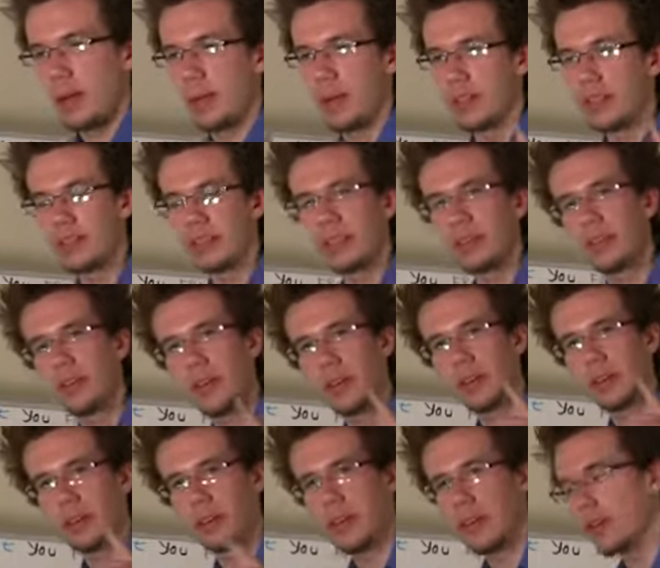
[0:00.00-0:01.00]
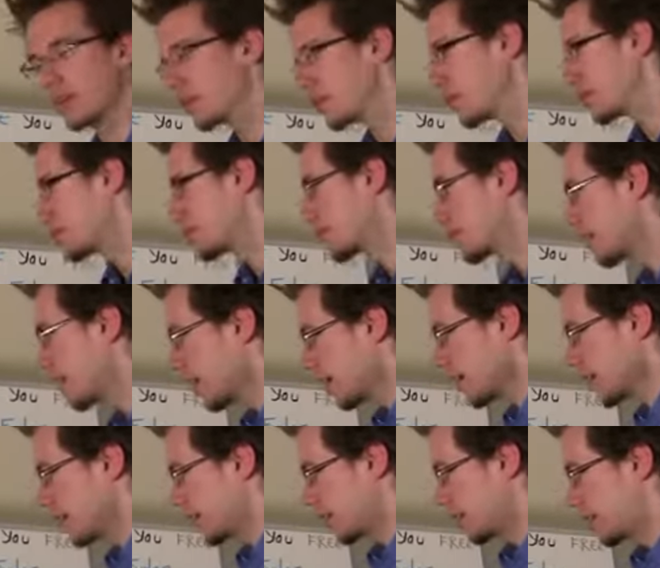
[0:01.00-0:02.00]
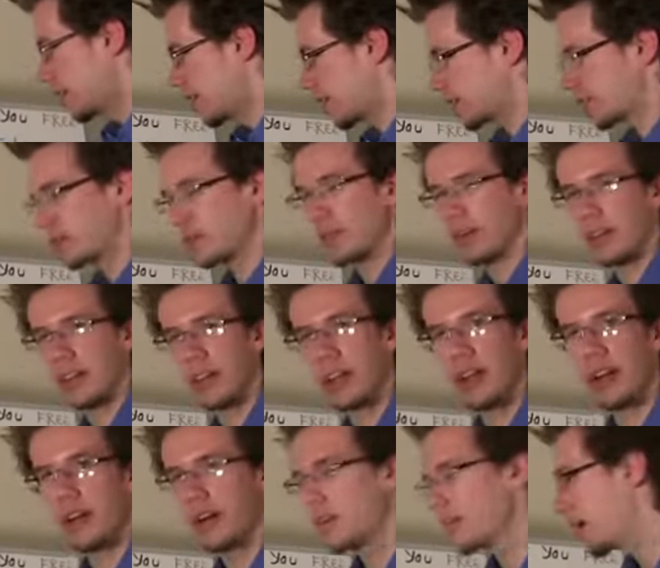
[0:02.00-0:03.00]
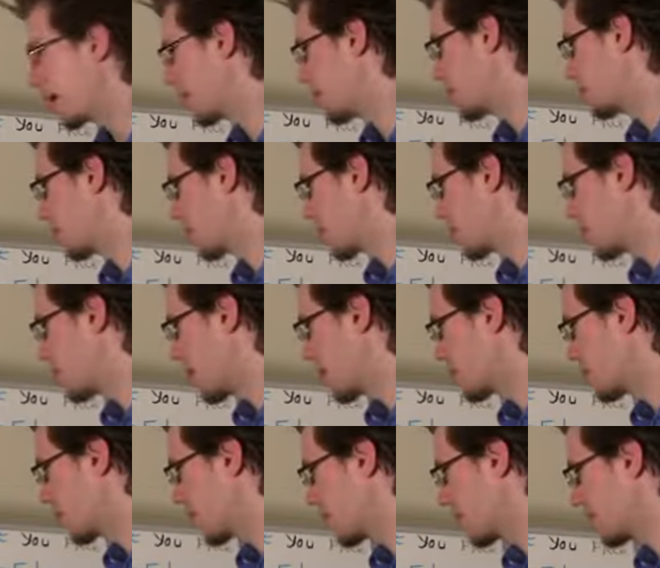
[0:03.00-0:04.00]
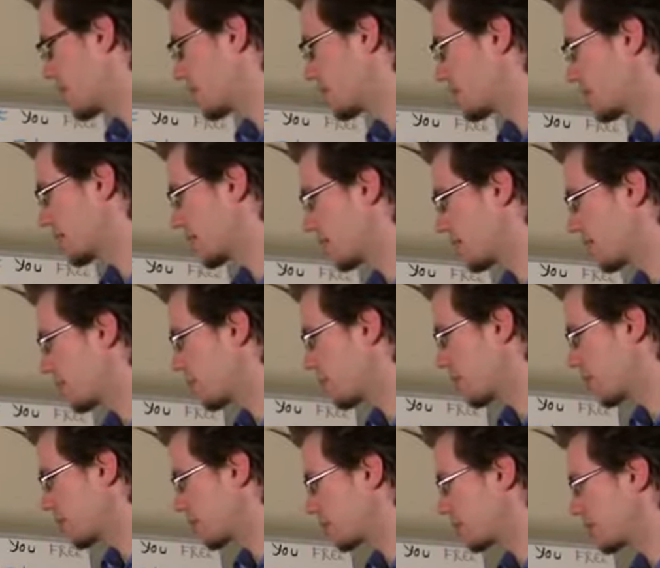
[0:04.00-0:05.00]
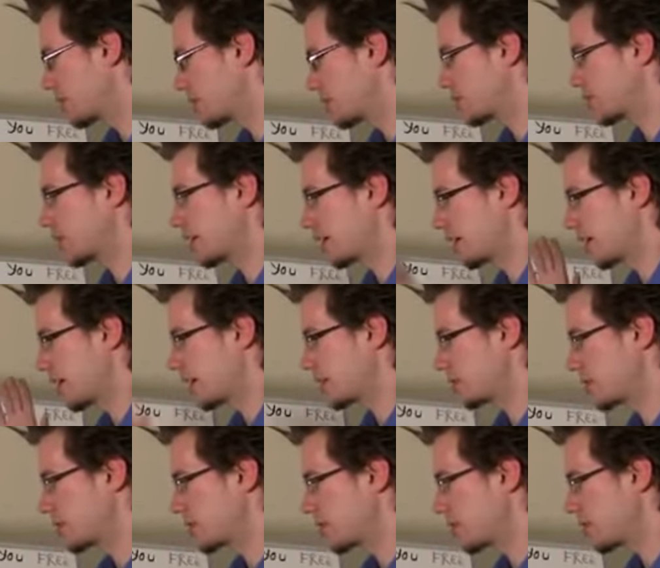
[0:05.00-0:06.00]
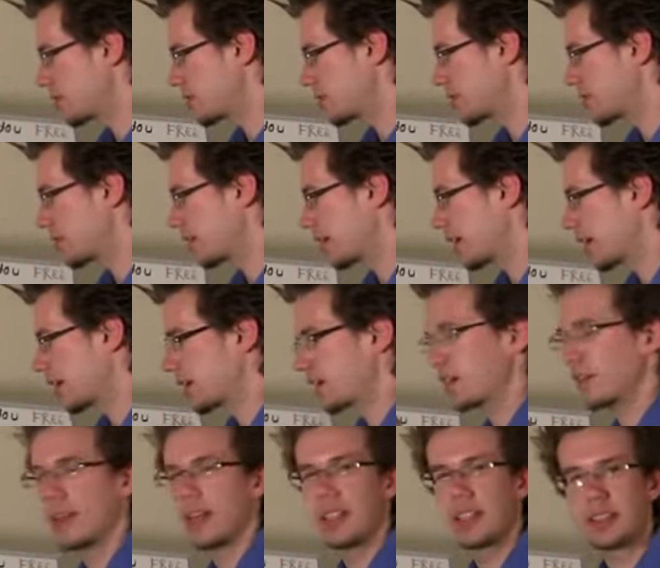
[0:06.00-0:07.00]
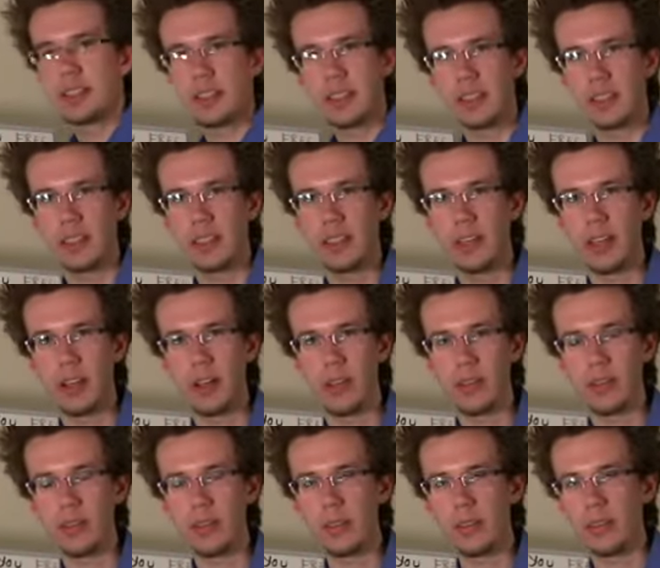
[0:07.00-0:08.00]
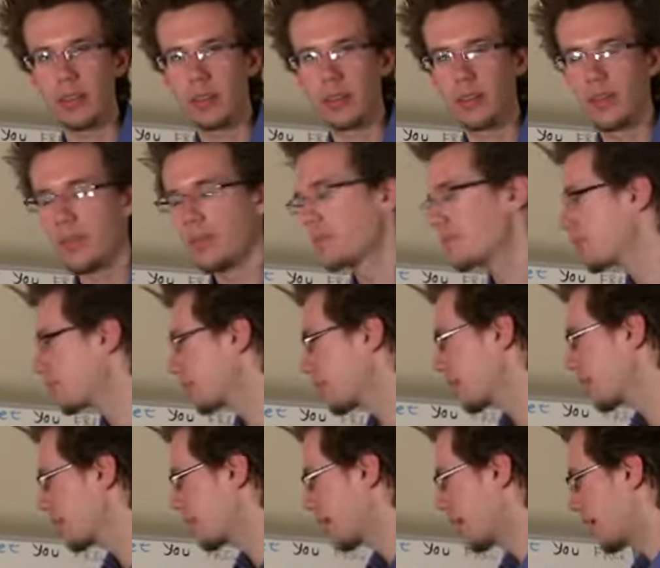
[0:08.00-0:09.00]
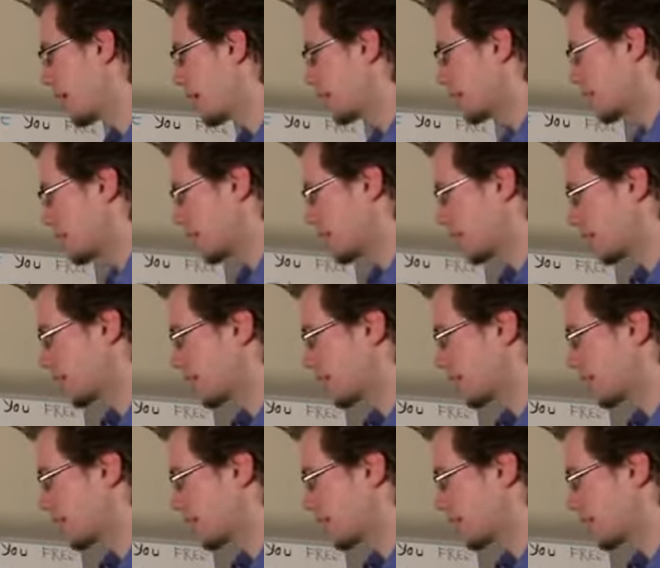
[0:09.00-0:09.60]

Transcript: Once you know those, then you actually want to go and you want to memorize like one or two so that as soon as you look at it, you instantly know that